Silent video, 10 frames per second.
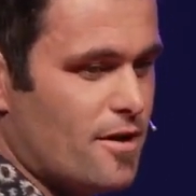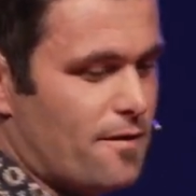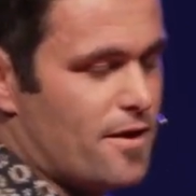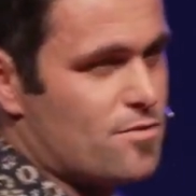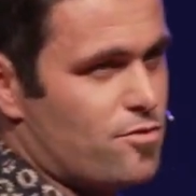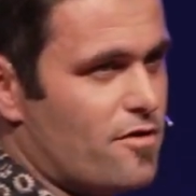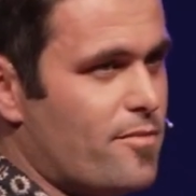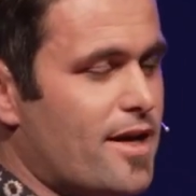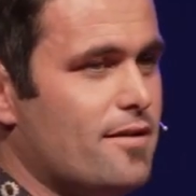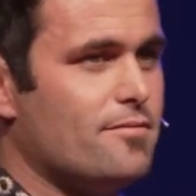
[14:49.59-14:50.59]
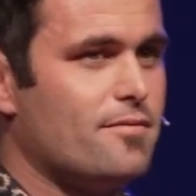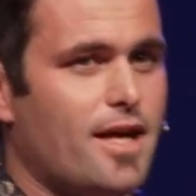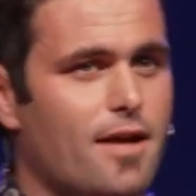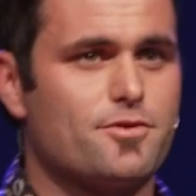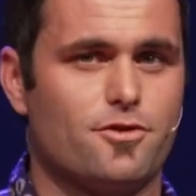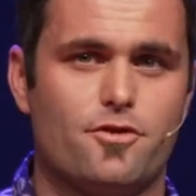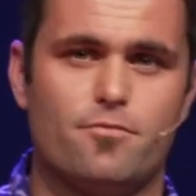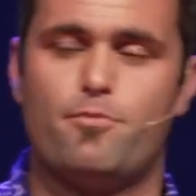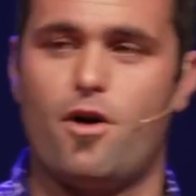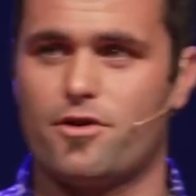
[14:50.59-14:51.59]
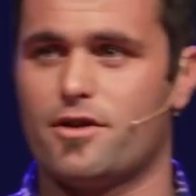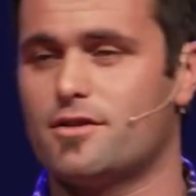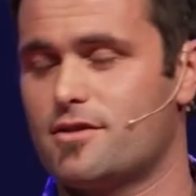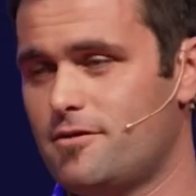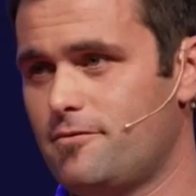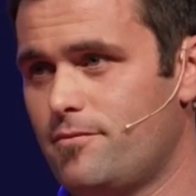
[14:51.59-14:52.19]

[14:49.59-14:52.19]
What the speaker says: this would have been absolute bonkers.